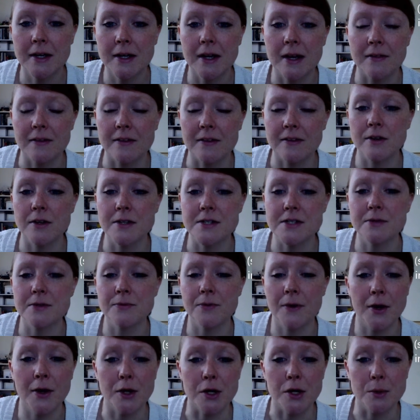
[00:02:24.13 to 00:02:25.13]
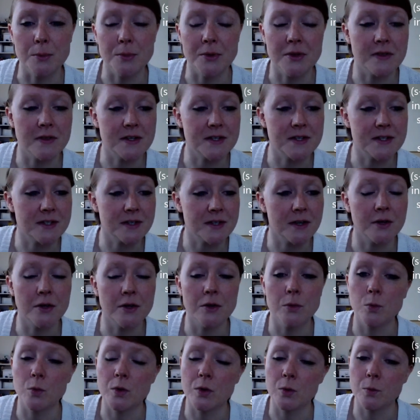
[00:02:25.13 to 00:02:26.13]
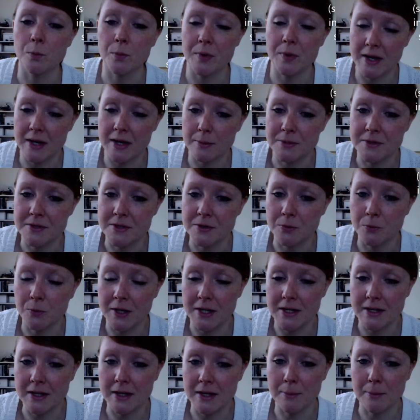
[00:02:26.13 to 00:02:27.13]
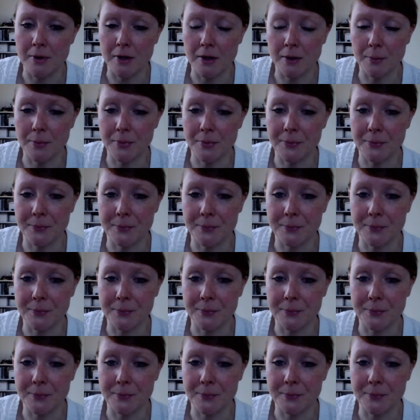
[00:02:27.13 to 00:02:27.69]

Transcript: And there's lots of hope that the sun will be able to wake him up.